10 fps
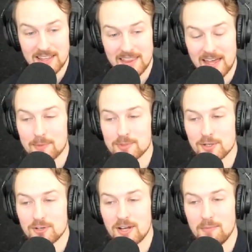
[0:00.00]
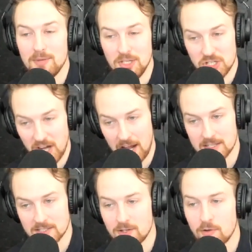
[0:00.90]
That episode got me
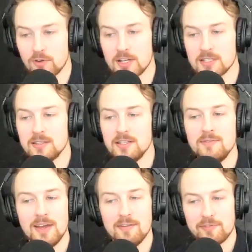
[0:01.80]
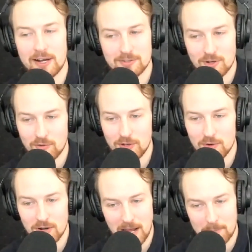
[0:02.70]
jazzed. Don't forget to leave a 5-star
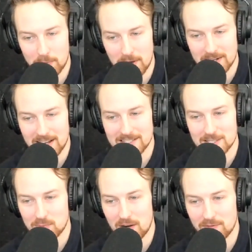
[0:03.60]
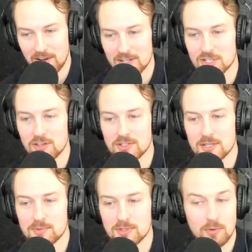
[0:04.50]
review on Apple Podcasts and Spotify and share
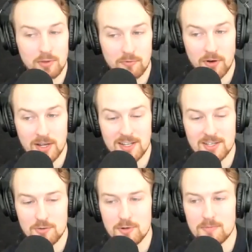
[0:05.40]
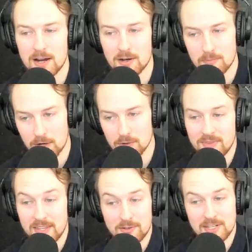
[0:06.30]
this episode with a friend you admire
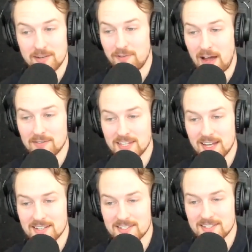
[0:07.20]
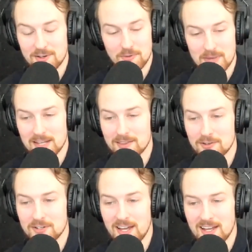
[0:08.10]
most. It'll take 5 seconds, it'll make
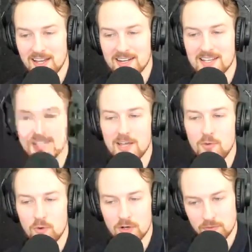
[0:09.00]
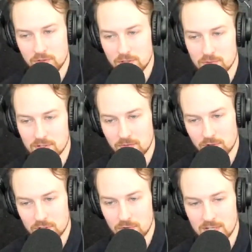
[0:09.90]
their day, and is a wonderful use of
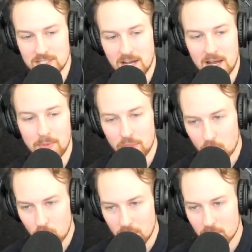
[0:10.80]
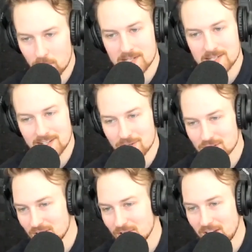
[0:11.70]
your screen time. But the real reason you're
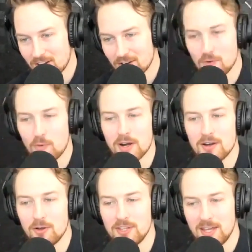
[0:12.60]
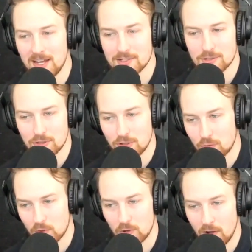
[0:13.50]
still here, you want to know the answer to
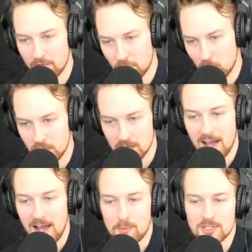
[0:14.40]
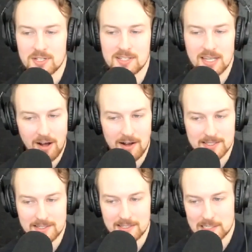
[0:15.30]
the riddle of the week. How much does it
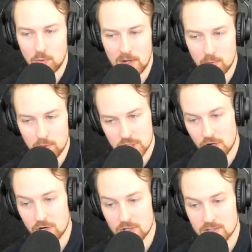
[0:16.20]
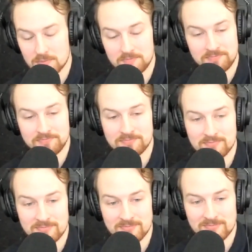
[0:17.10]
cost to swim with sharks?
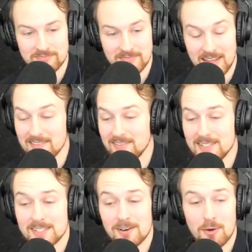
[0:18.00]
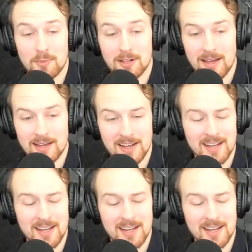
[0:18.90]
At least an arm and a leg.